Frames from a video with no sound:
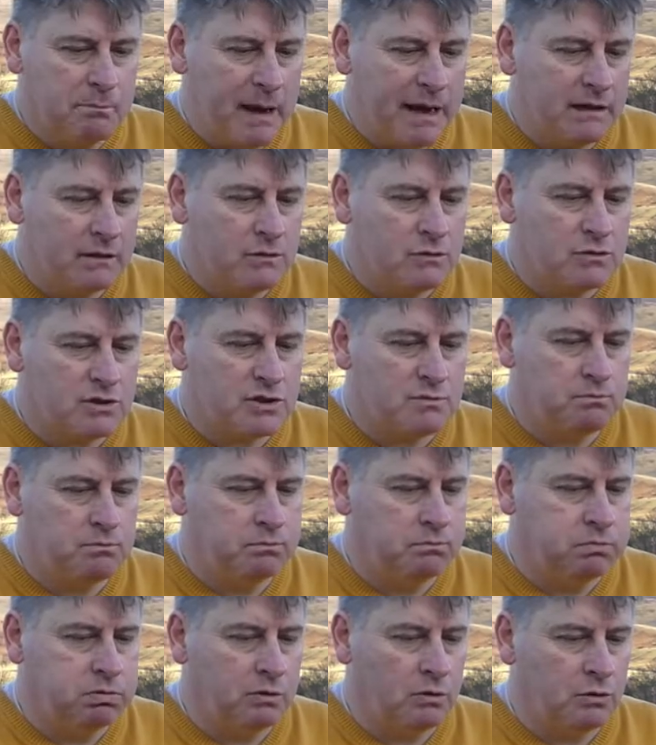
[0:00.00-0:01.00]
Bellows
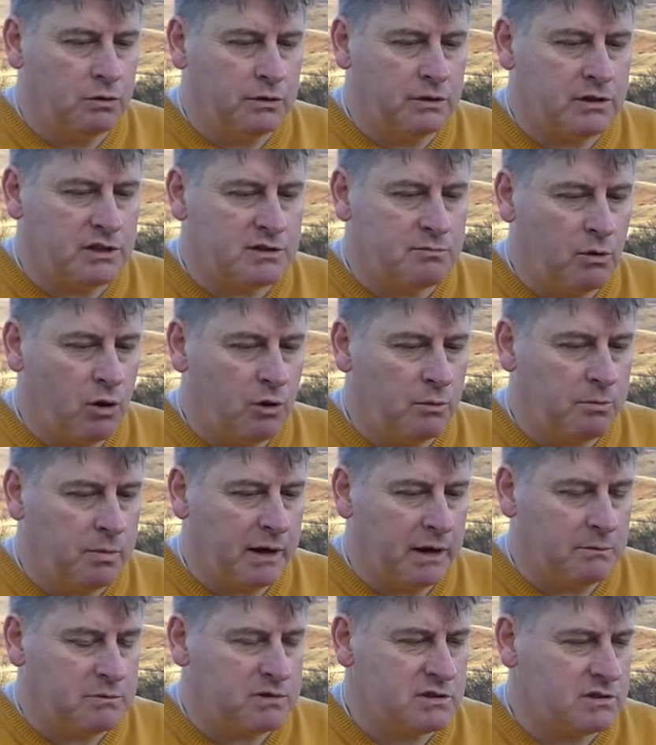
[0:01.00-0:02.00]
blown small
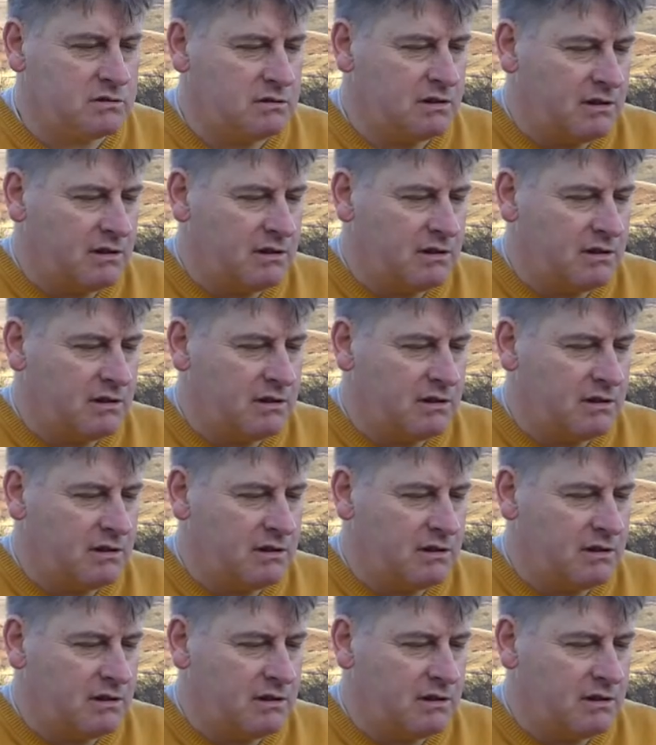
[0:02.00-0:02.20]
pipes,